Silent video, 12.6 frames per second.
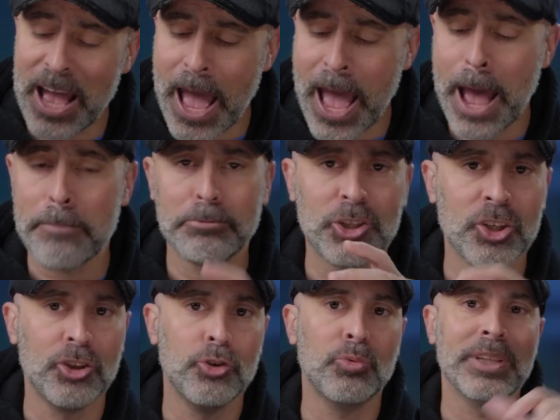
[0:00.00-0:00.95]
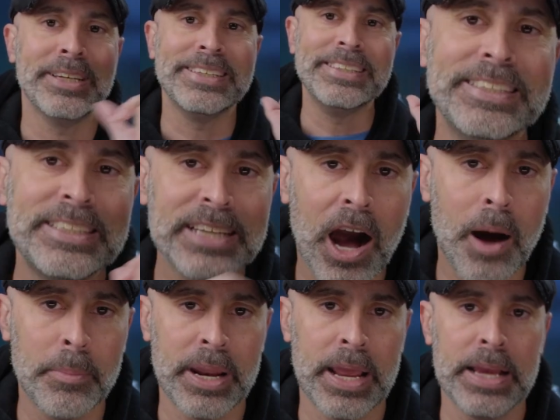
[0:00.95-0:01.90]
absolutely
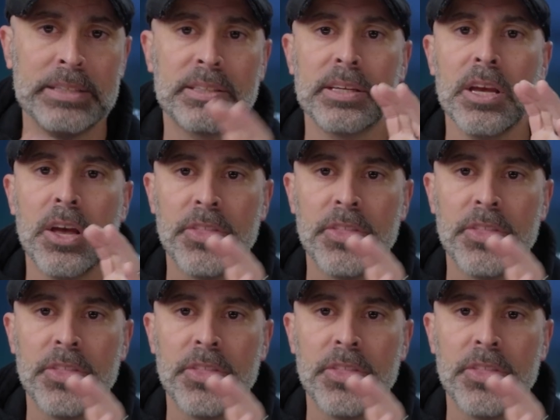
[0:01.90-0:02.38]
dominates